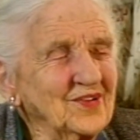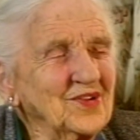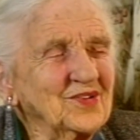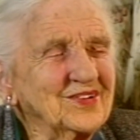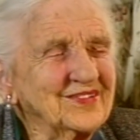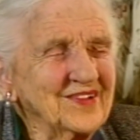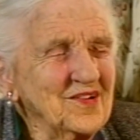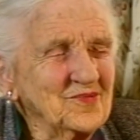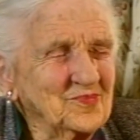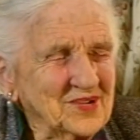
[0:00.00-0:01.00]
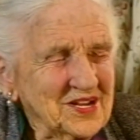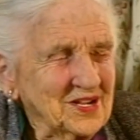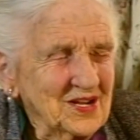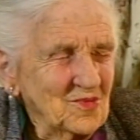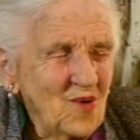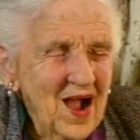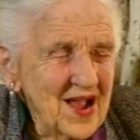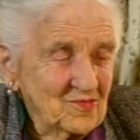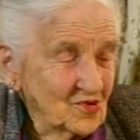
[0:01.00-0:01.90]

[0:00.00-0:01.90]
I don't know particularly why.